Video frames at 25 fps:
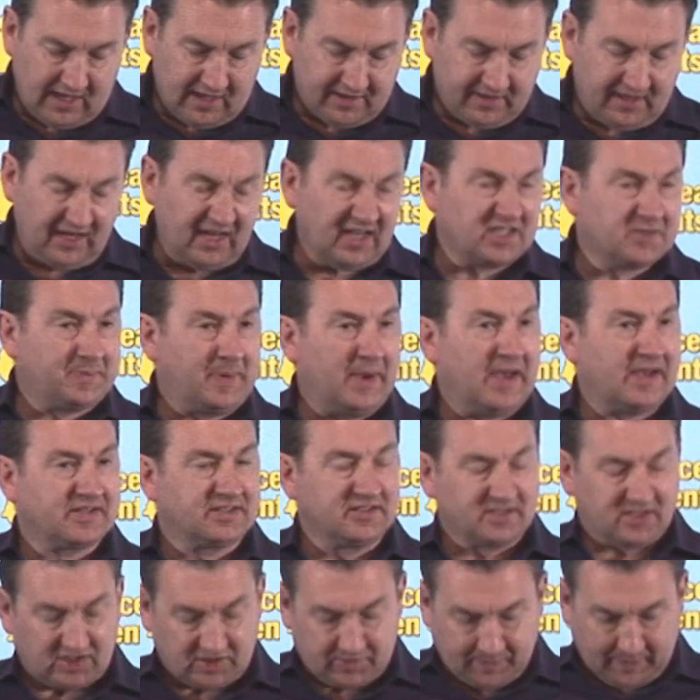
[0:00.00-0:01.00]
The next
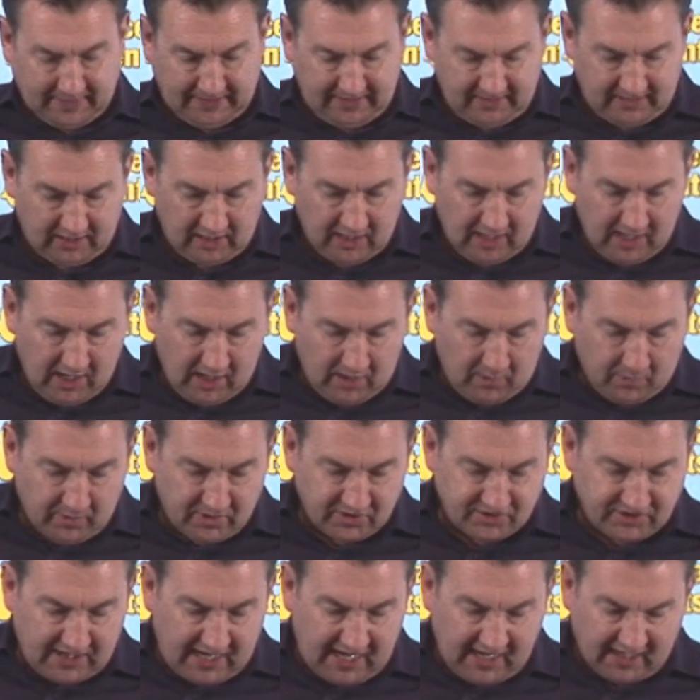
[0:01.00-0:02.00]
person to speak
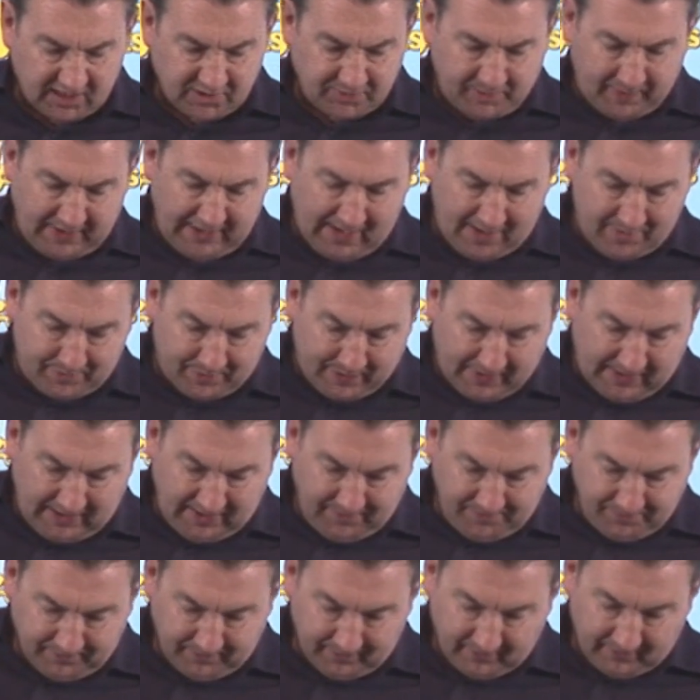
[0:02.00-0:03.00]
was
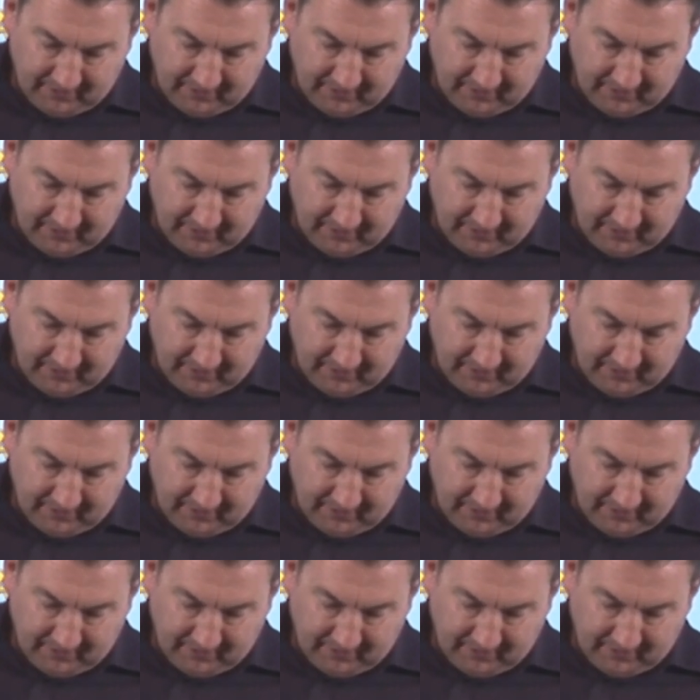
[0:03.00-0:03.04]
ex-BNP,